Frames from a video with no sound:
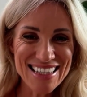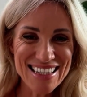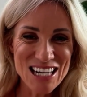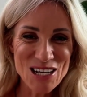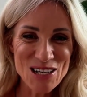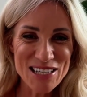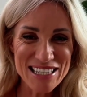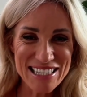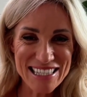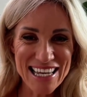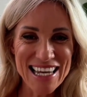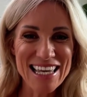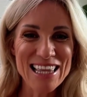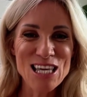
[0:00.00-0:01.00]
then you
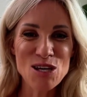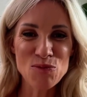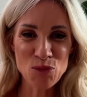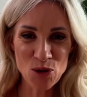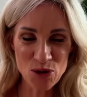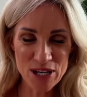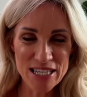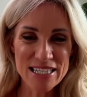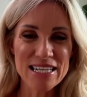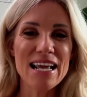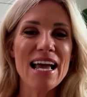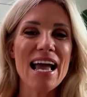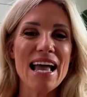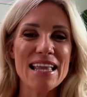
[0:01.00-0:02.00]
see the importance in
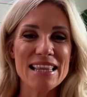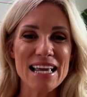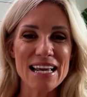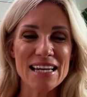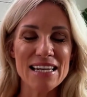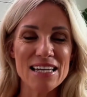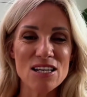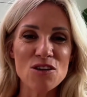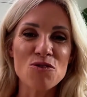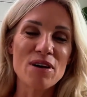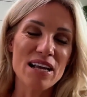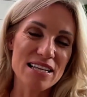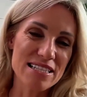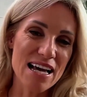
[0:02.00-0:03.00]
it, and then you
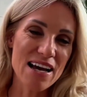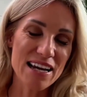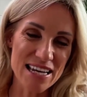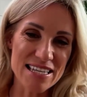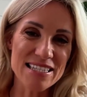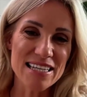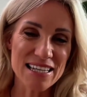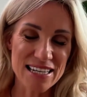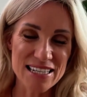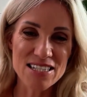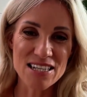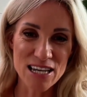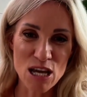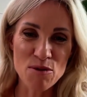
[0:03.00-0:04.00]
realize how easy it is
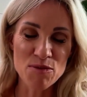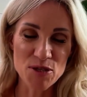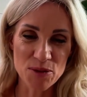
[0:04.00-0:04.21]
to keep